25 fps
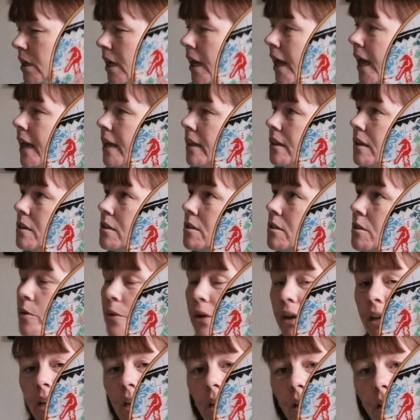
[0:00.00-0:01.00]
I hate that
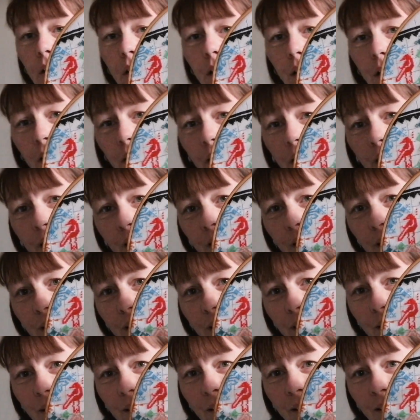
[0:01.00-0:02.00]
squeak.
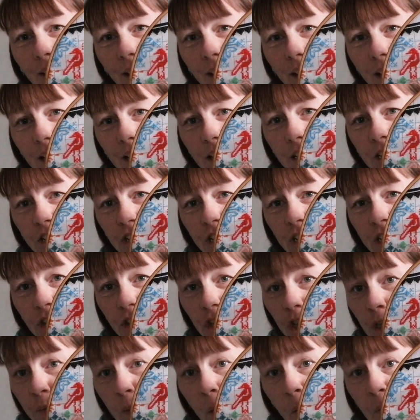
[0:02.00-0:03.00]
She's
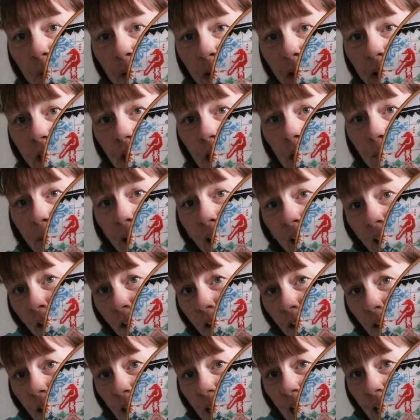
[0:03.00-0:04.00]
just been putting in the
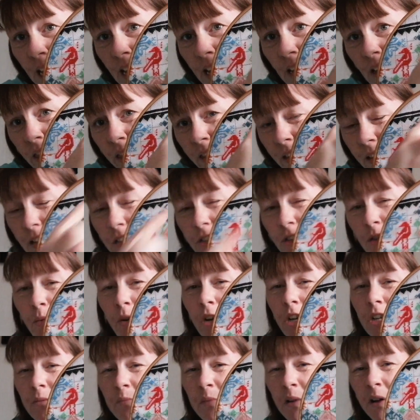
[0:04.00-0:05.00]
black along here. I think that's the
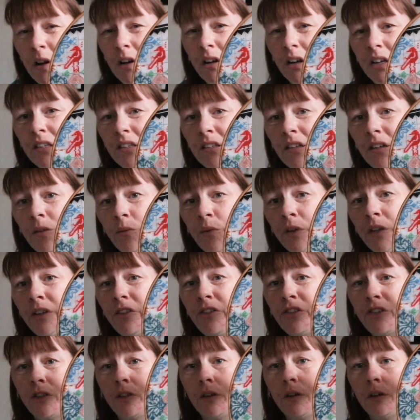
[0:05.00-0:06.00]
worst part, isn't it? When
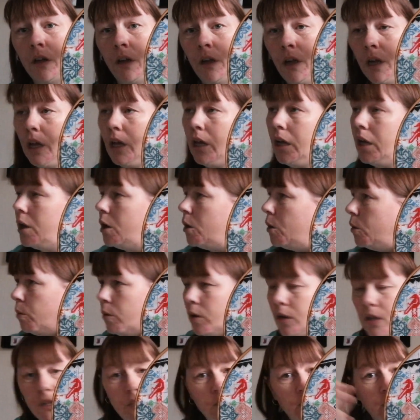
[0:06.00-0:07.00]
you've just got
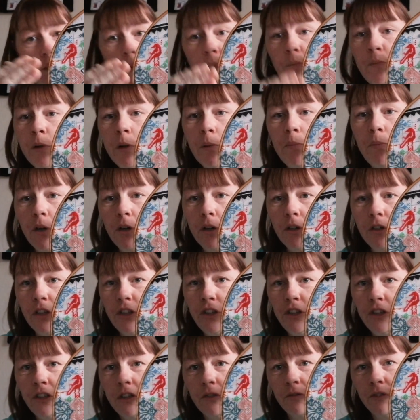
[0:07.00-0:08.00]
one simple
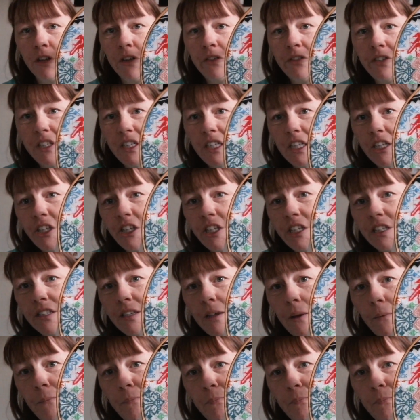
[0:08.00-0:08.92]
border, just a run of stitches.